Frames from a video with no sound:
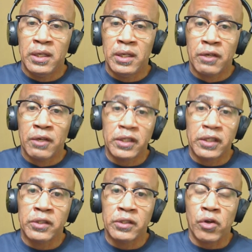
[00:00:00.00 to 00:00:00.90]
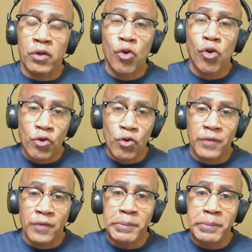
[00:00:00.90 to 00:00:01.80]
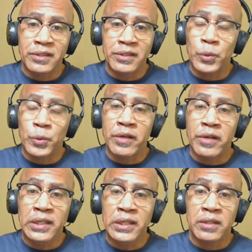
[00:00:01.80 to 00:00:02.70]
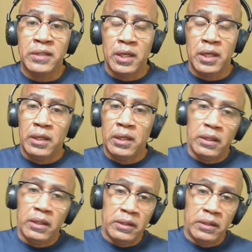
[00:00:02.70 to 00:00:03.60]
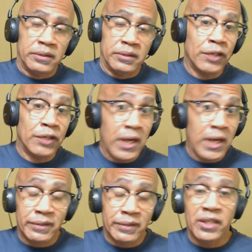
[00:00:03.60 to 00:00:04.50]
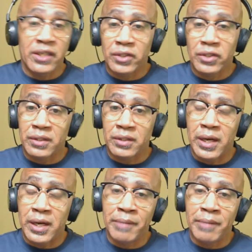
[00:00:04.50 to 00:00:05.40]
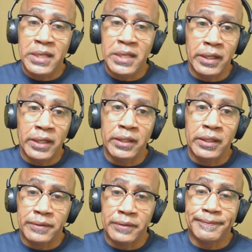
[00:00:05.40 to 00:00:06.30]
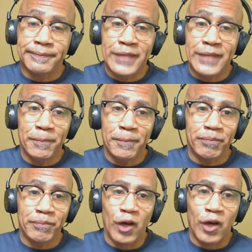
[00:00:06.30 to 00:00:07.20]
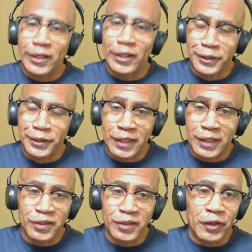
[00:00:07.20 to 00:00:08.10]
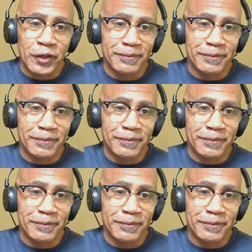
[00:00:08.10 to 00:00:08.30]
critical to the core of the business where these secret conversations are being held. Okay. All right. So here's the second secret.